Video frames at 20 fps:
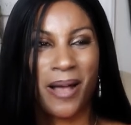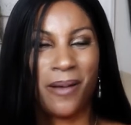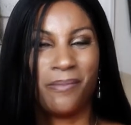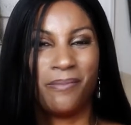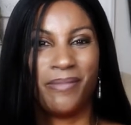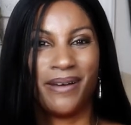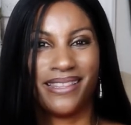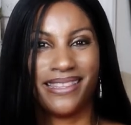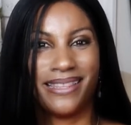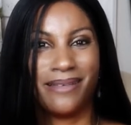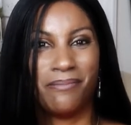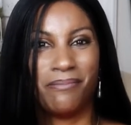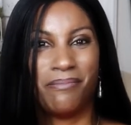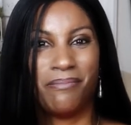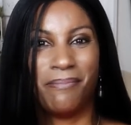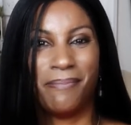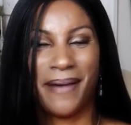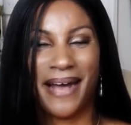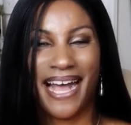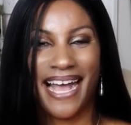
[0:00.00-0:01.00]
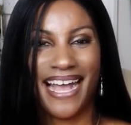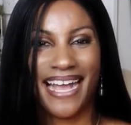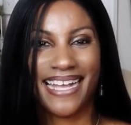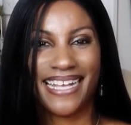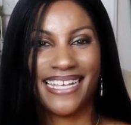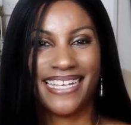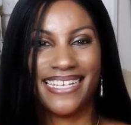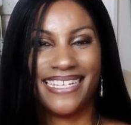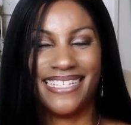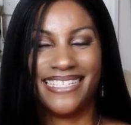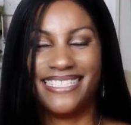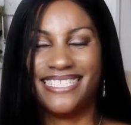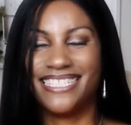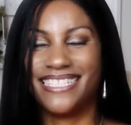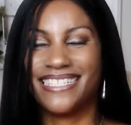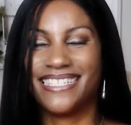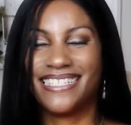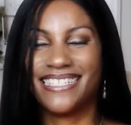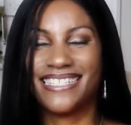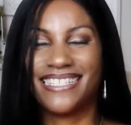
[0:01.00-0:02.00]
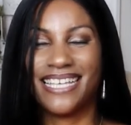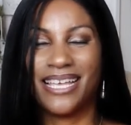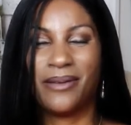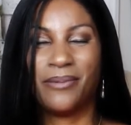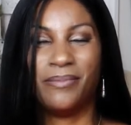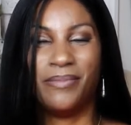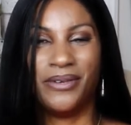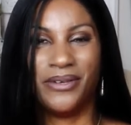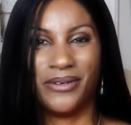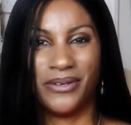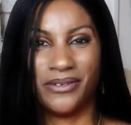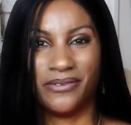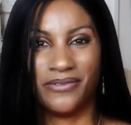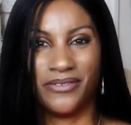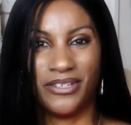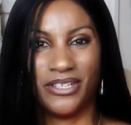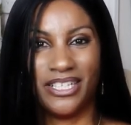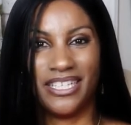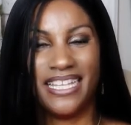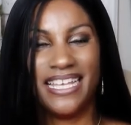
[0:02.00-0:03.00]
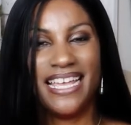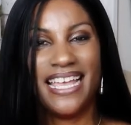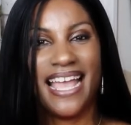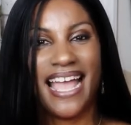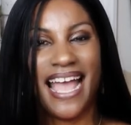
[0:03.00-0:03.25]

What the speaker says: but the back is just beautiful.